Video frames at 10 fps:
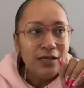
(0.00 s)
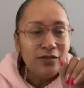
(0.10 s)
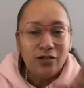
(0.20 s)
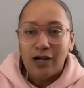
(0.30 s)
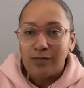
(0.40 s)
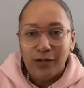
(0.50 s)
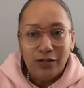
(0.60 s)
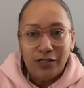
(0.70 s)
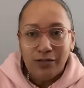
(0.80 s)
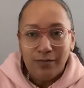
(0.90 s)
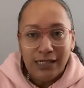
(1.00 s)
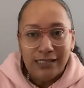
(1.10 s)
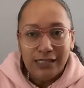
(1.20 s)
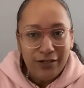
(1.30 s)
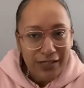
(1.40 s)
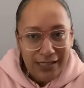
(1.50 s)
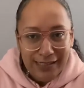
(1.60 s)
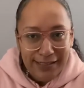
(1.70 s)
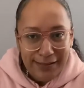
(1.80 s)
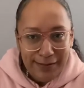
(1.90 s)
They're all about
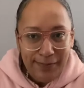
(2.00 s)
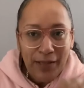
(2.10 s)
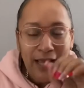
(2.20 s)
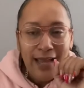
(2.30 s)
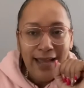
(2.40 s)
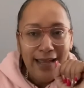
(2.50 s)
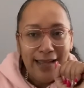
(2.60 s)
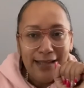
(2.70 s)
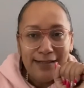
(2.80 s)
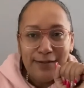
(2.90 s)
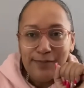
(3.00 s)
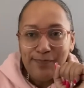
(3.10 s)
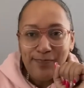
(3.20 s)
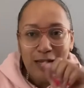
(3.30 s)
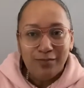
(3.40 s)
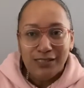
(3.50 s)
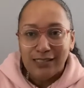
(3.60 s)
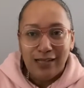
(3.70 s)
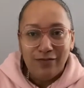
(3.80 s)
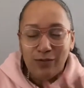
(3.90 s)
humanitarianism, and I'm just
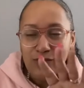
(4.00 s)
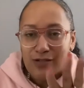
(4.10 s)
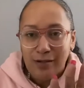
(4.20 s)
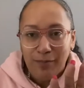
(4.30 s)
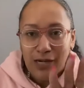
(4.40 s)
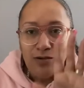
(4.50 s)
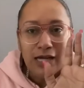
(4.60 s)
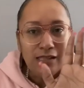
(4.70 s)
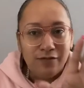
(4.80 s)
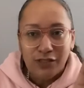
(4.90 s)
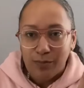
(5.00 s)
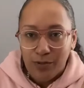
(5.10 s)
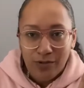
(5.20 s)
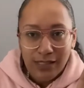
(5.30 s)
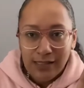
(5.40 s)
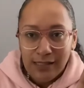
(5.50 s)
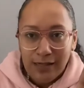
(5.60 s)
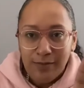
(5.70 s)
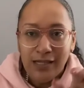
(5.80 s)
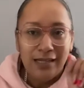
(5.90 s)
loving what they're about. I love supporting
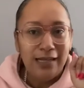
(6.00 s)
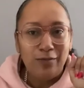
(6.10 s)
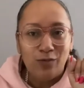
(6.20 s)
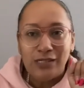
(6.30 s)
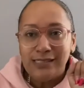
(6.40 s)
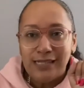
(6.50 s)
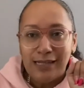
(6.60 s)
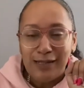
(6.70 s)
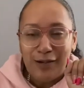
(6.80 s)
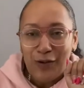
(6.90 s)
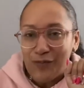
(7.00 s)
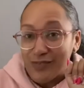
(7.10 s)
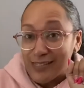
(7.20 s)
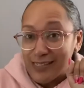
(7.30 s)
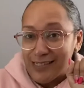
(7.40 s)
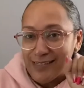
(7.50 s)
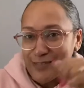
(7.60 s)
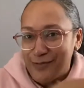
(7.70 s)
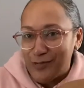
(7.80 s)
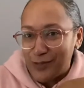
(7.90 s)
them, and one day, hopefully,
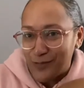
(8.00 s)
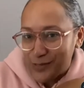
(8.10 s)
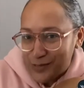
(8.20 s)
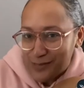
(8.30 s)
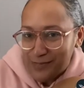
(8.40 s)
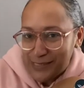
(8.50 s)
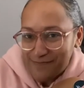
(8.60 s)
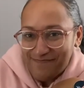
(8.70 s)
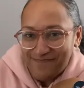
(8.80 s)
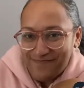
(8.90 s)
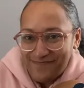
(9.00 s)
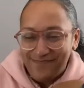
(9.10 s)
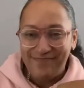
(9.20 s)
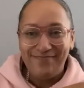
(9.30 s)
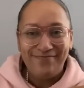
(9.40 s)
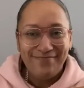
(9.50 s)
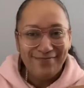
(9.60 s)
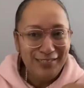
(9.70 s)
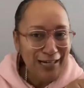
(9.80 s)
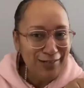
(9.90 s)
they'll want to work with me.
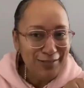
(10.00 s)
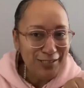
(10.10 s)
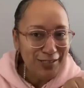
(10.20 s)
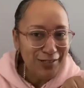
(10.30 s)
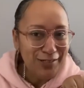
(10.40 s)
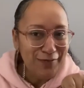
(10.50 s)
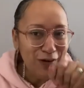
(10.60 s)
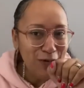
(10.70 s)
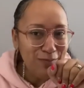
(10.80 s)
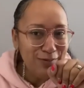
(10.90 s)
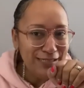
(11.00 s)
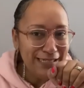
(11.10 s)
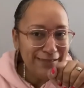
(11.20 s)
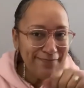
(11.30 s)
Shout out to Circle of Hope Boutique.